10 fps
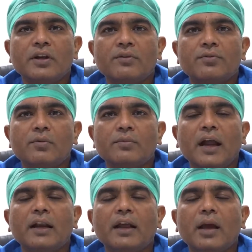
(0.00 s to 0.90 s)
and from
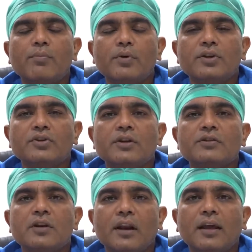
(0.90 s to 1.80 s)
that
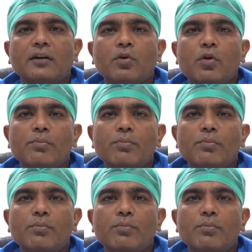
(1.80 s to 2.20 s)
amputations like toe